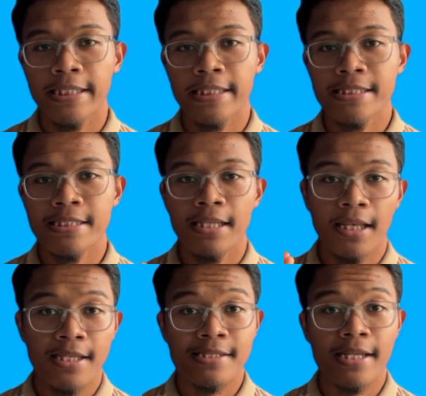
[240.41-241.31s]
is
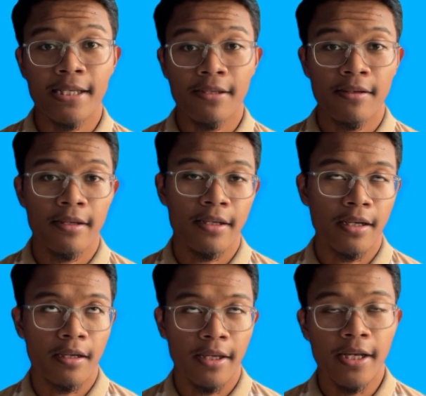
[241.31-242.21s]
less than
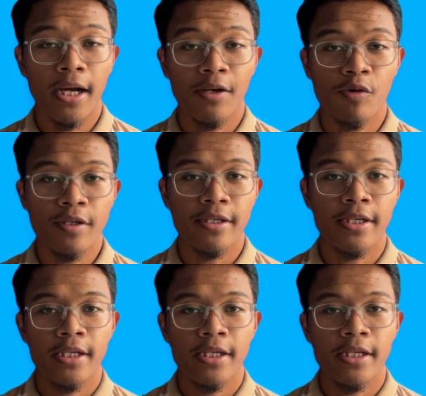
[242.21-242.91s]
800,